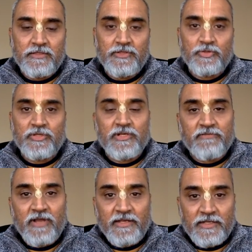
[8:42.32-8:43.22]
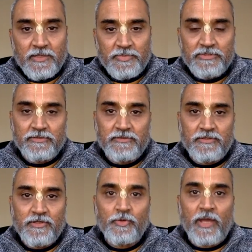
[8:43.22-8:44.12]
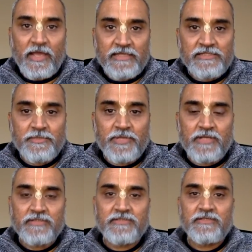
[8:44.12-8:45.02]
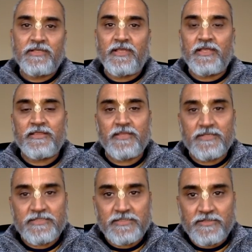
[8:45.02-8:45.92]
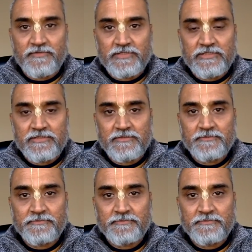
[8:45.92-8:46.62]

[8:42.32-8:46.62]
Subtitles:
to the divine couple, to accept us in their service.